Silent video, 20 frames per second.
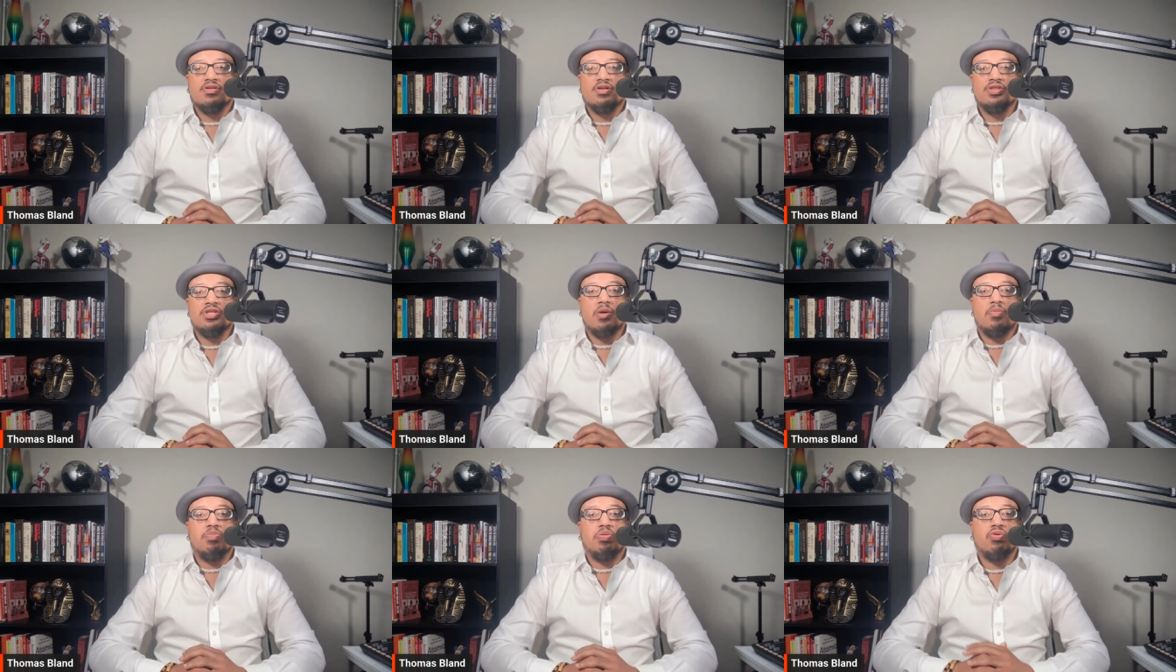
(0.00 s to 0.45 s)

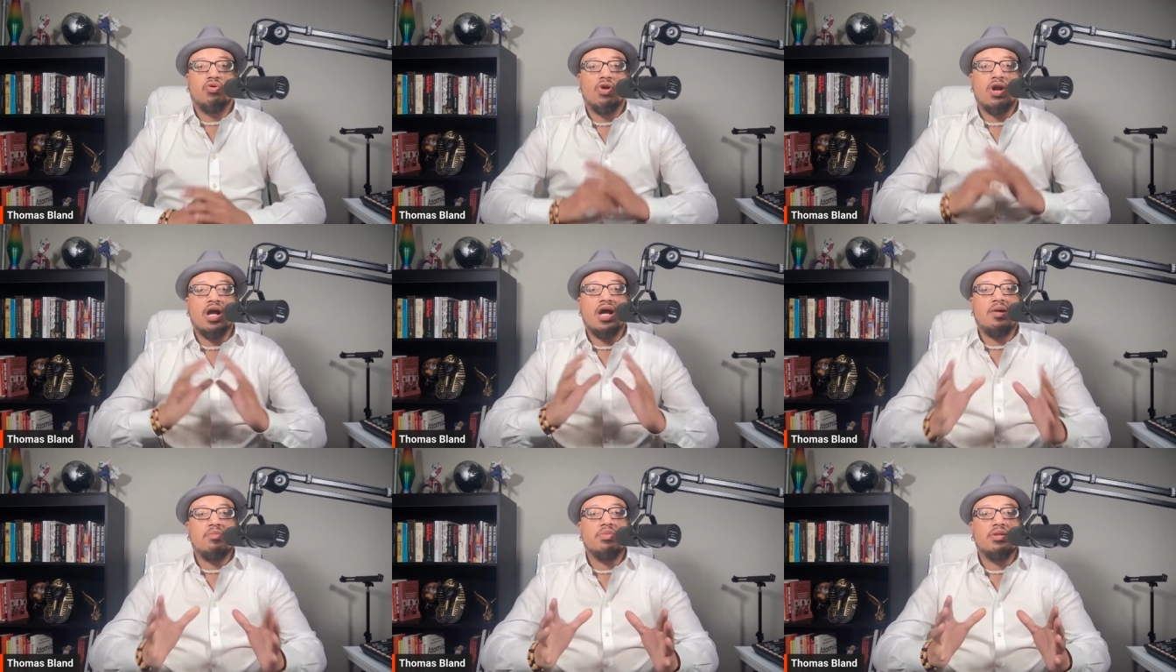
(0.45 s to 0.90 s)
The
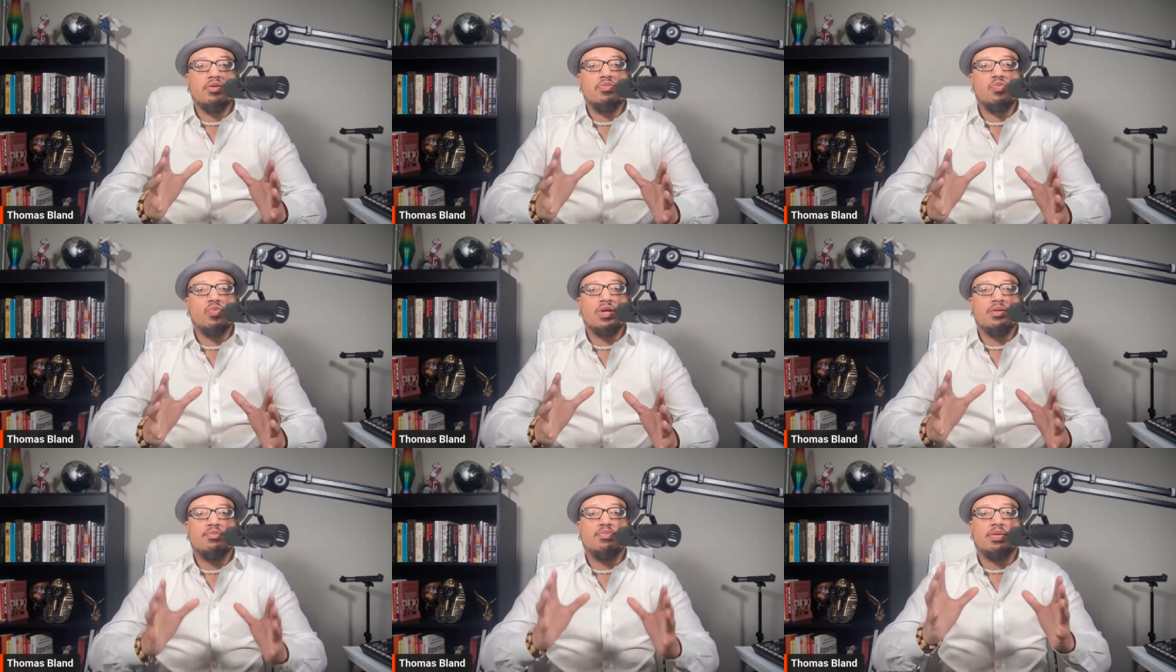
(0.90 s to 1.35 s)

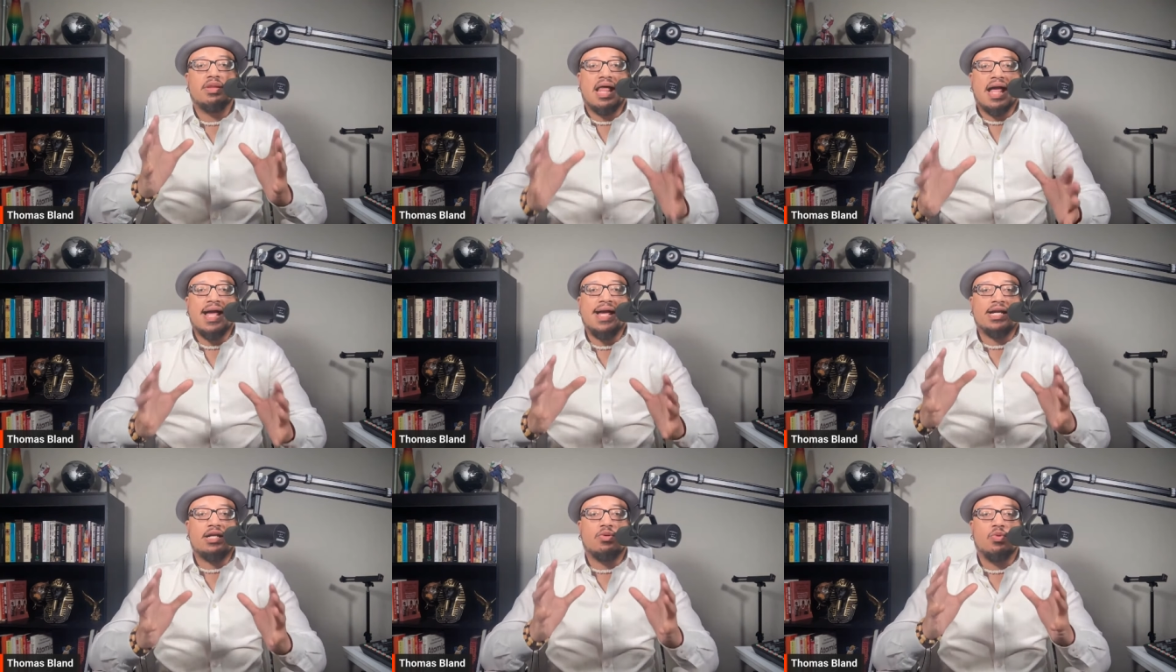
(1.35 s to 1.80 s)
problem with
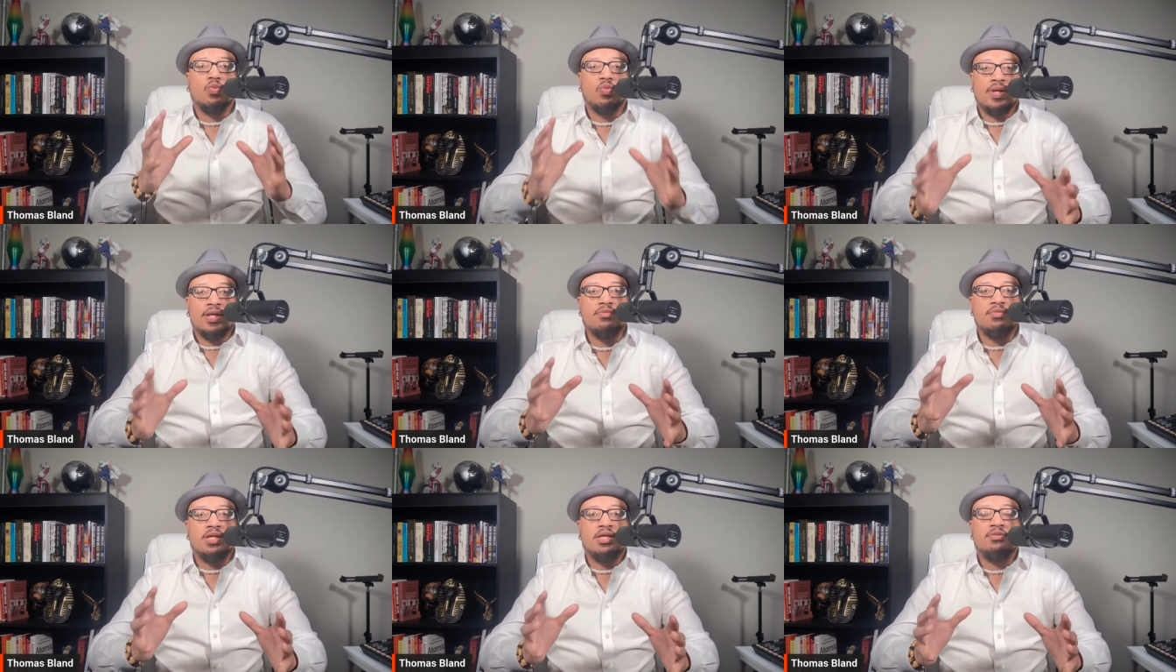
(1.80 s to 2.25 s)
black
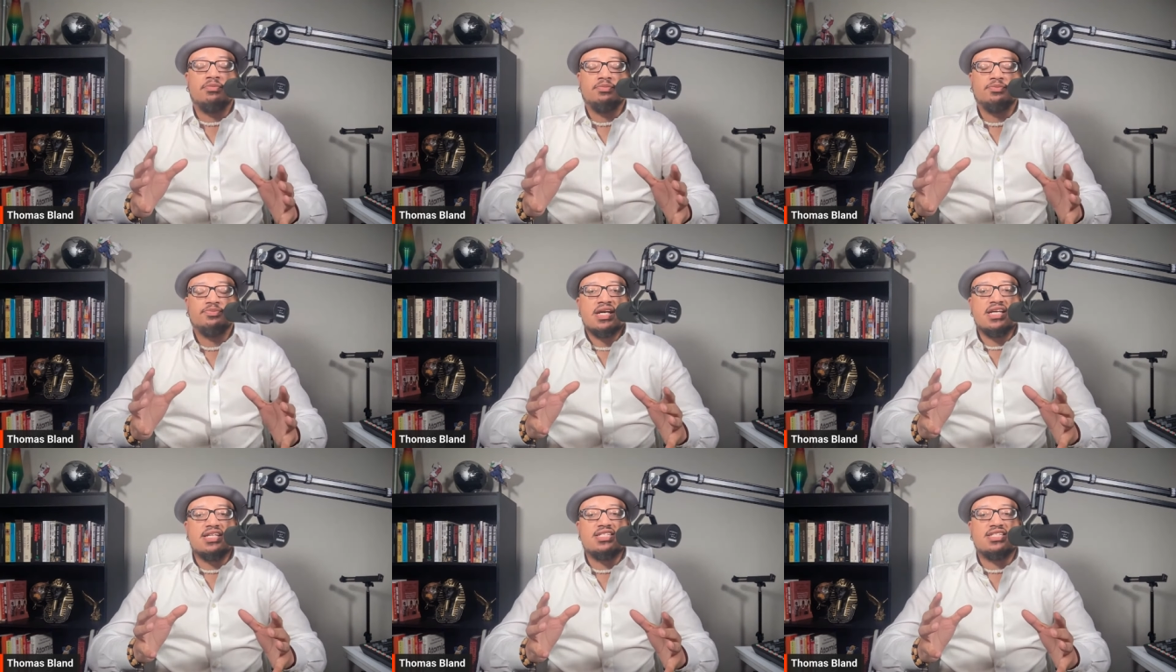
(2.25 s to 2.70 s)

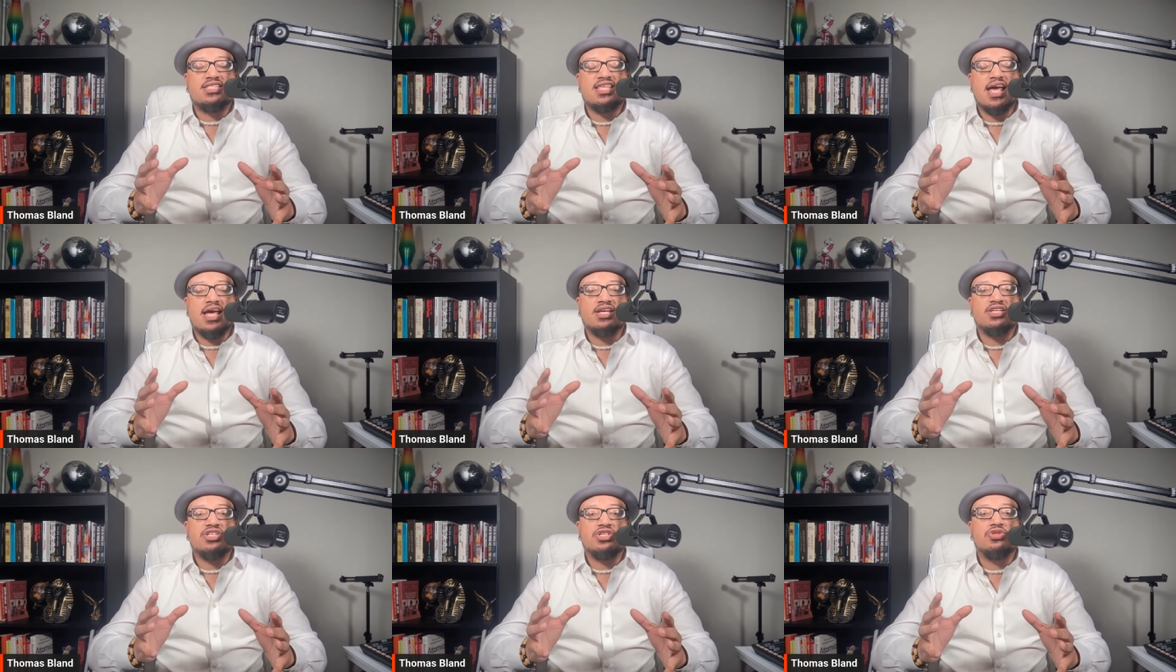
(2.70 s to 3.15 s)
women is
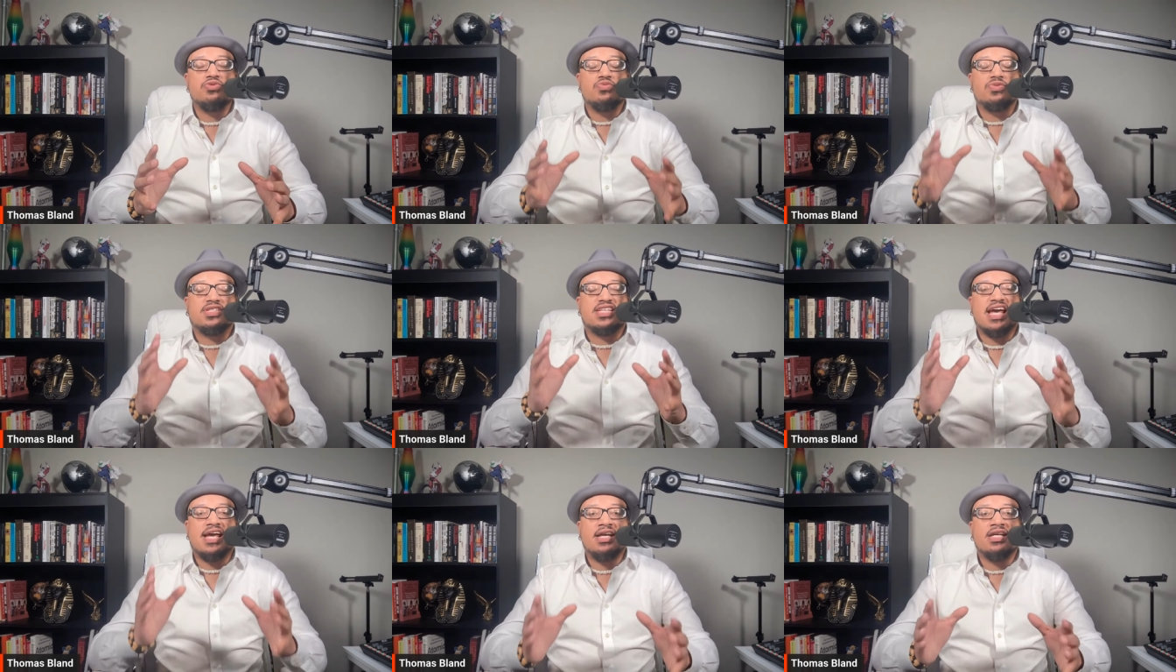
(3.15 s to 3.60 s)
that you
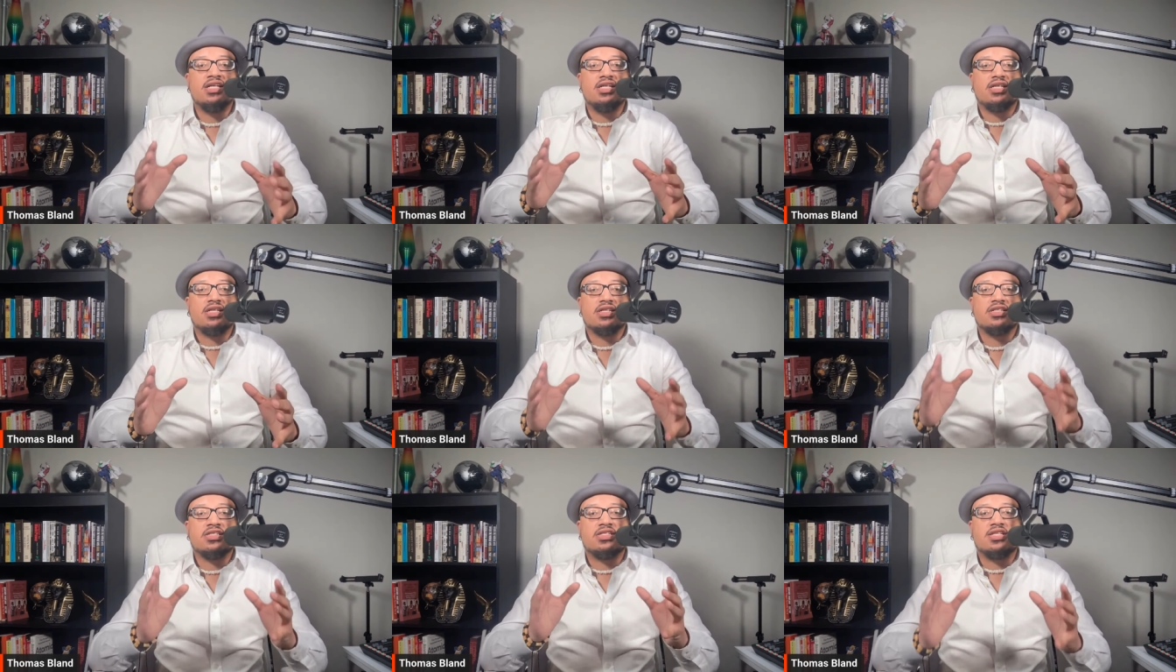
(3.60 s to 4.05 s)
take